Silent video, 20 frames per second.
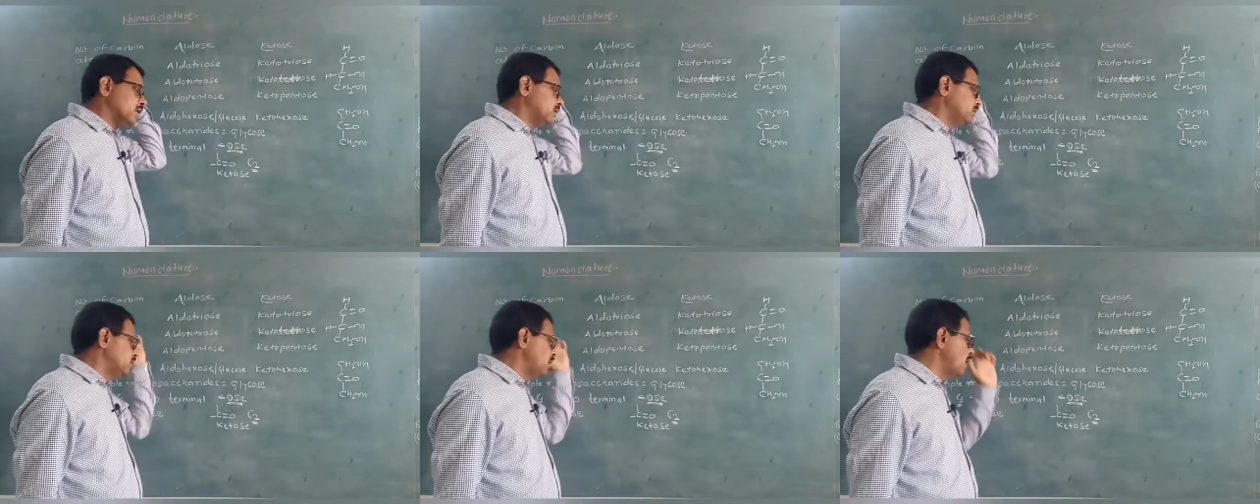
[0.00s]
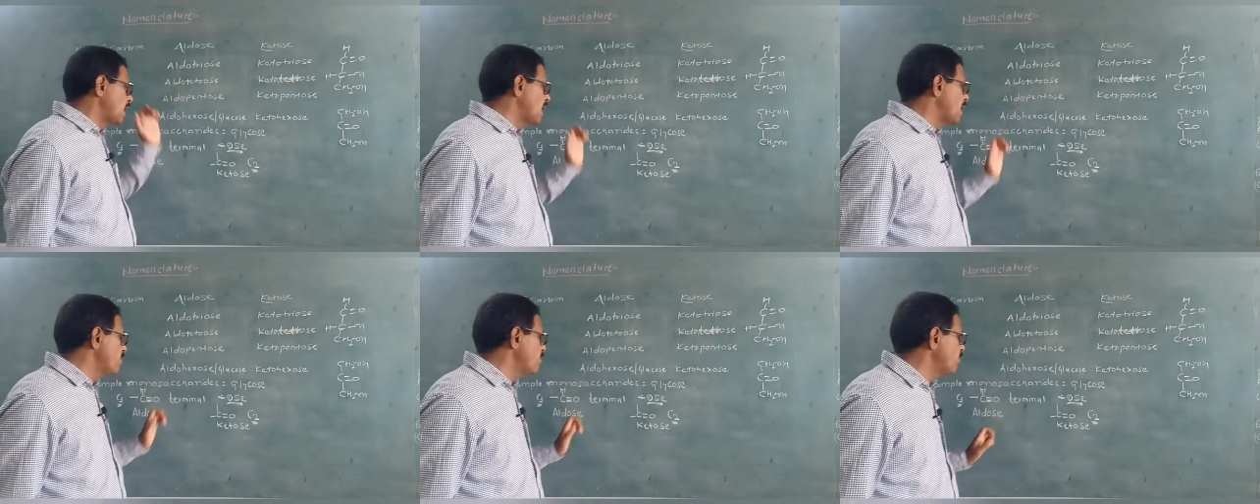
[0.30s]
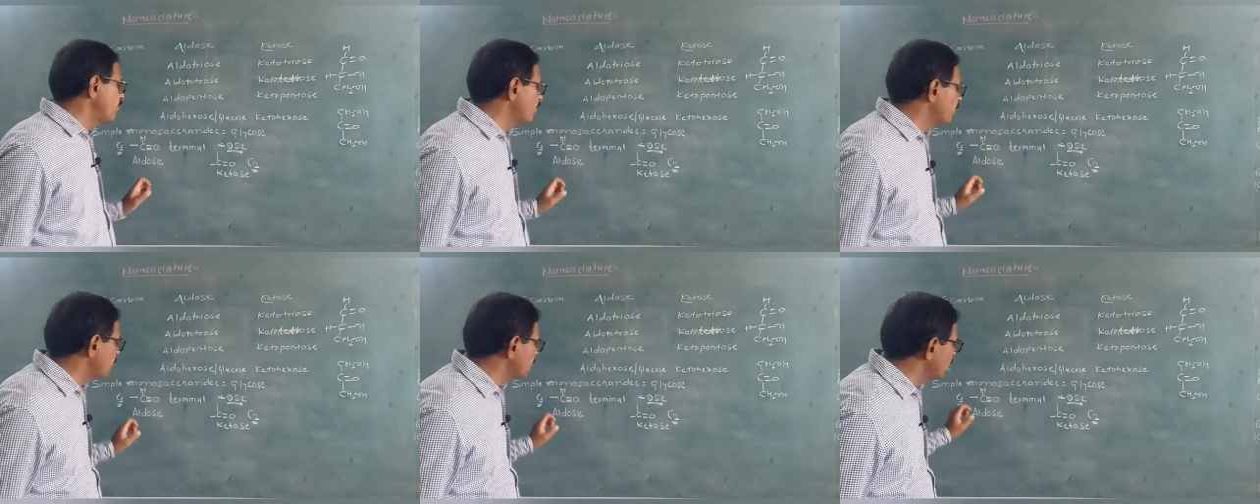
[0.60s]
The name
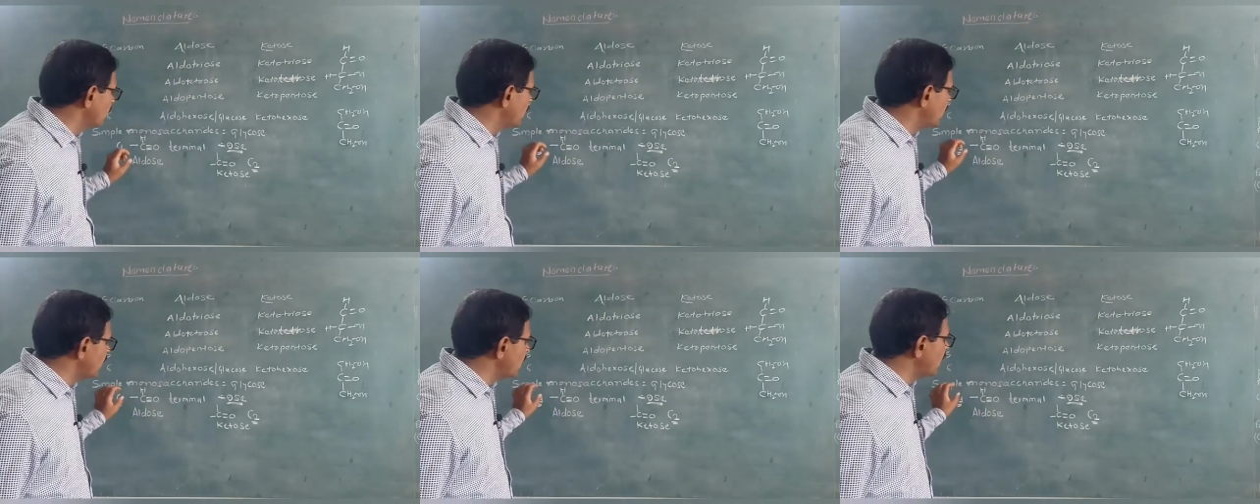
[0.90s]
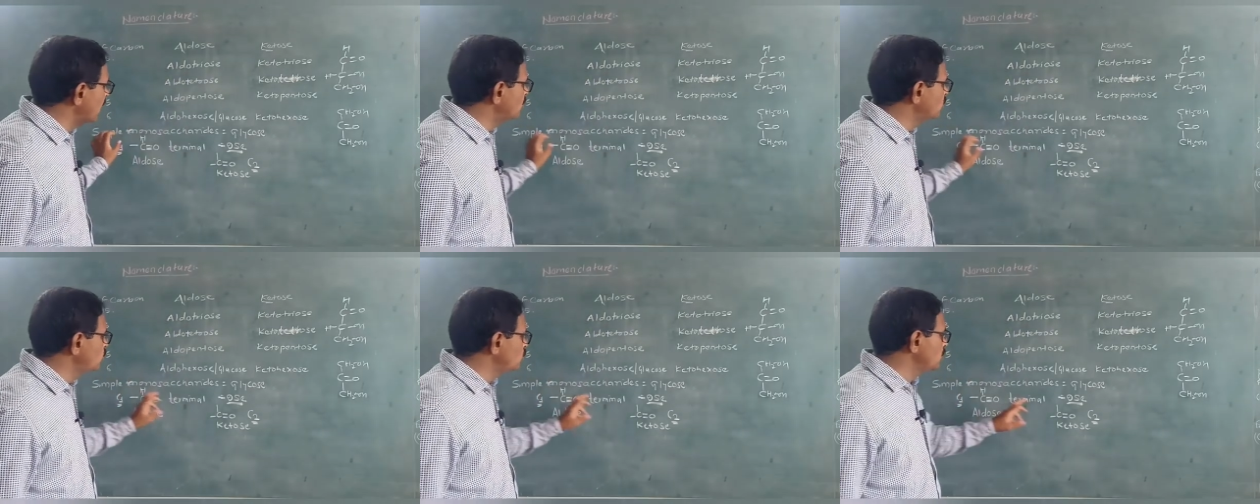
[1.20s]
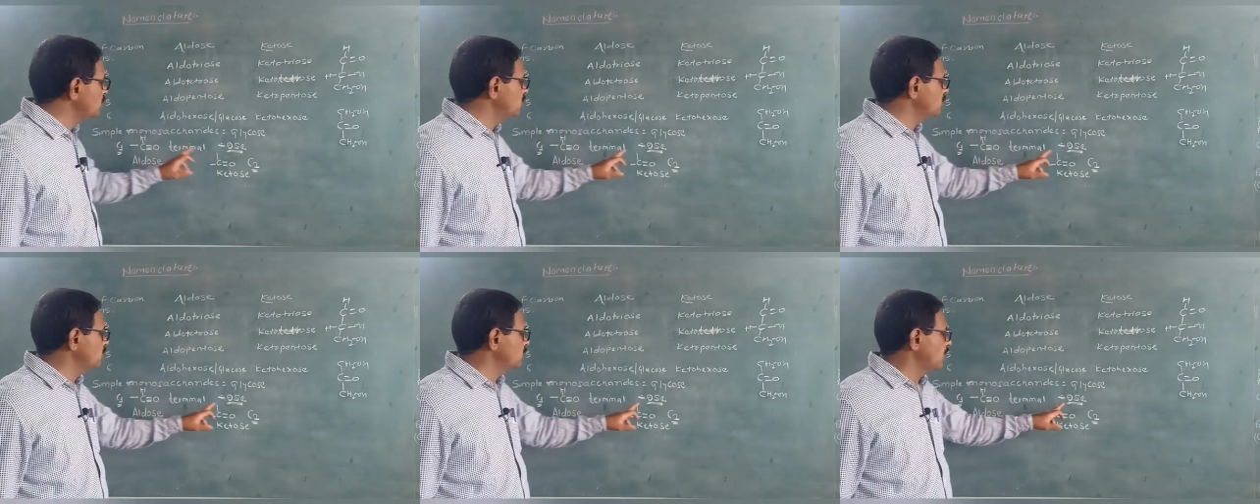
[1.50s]
ends
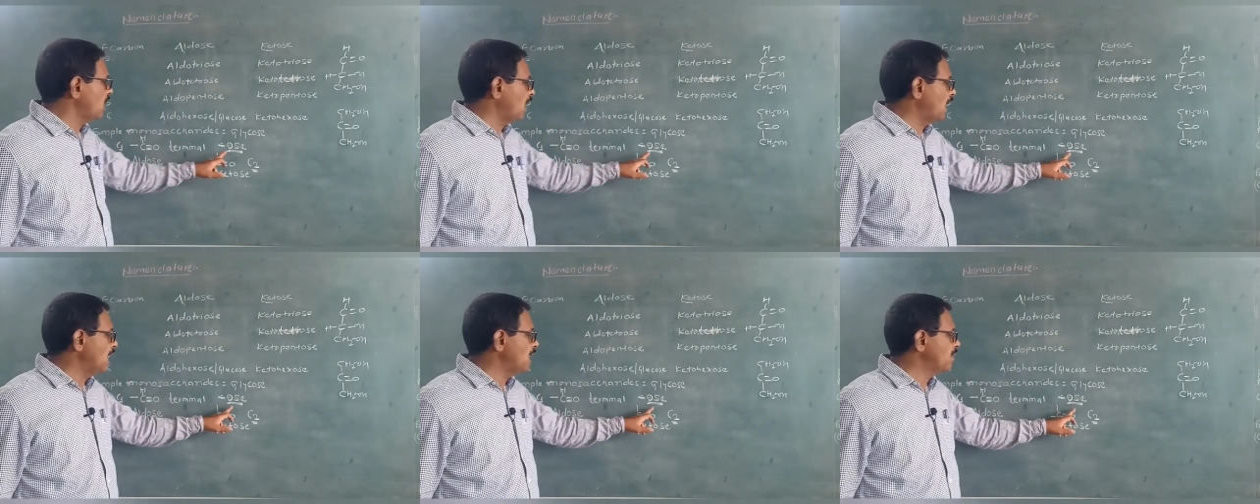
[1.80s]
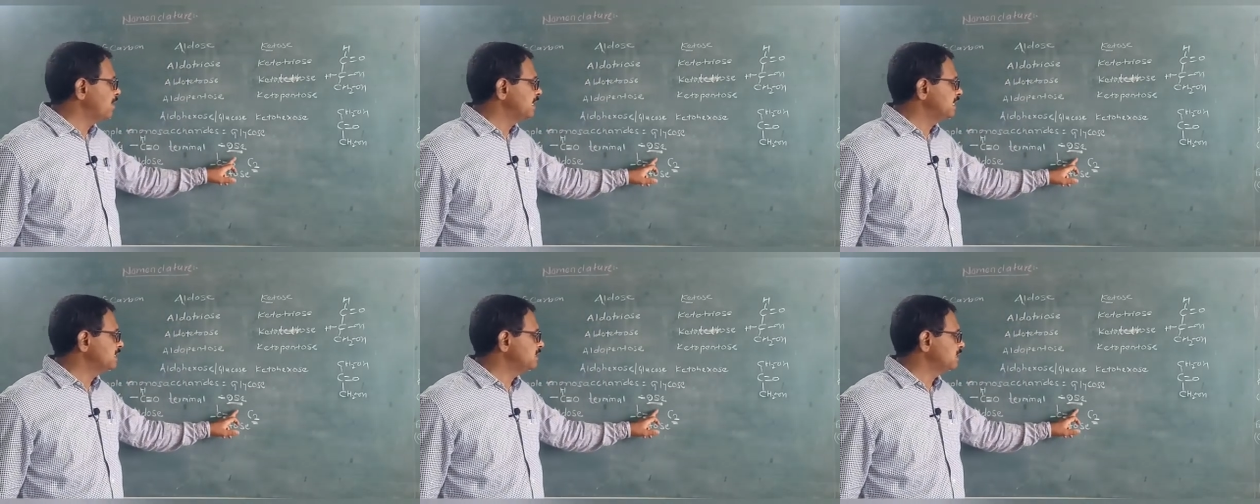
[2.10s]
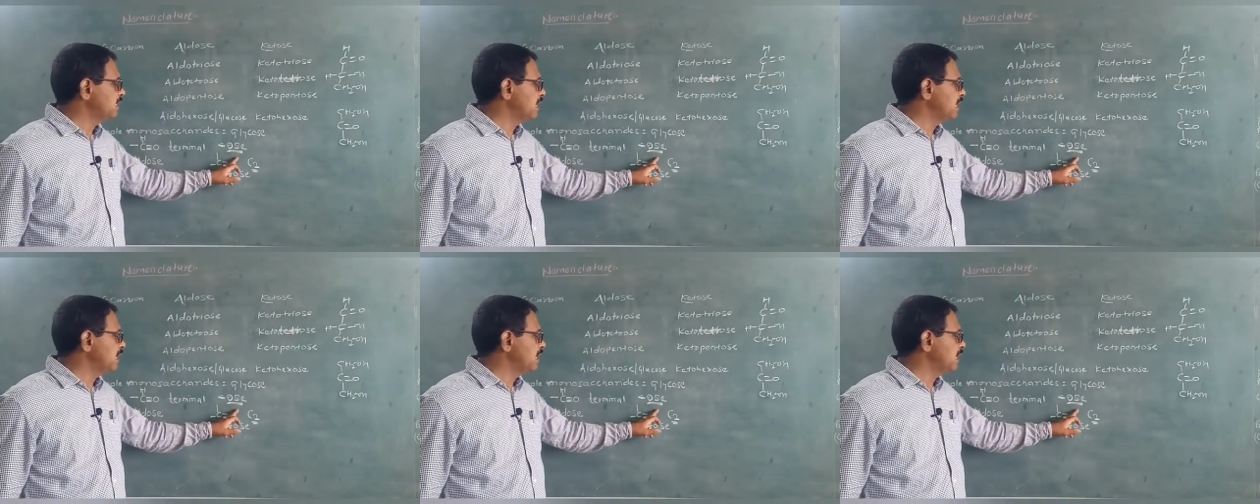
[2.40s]
with always the